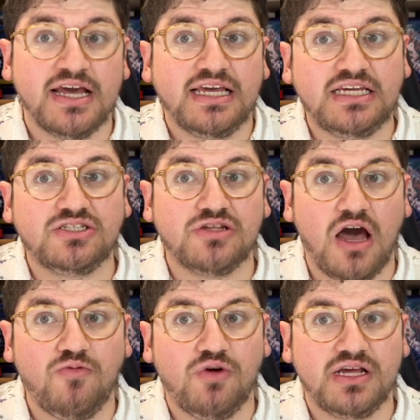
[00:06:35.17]
He's
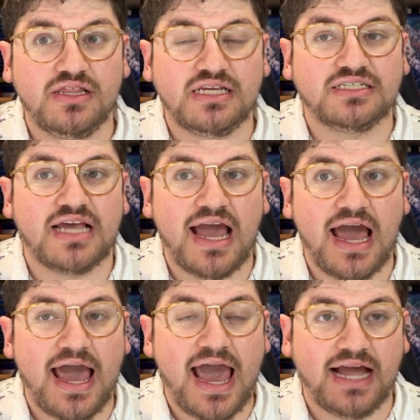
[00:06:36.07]
not one of these
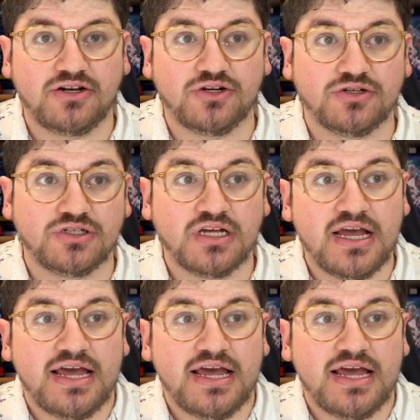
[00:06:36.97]
actors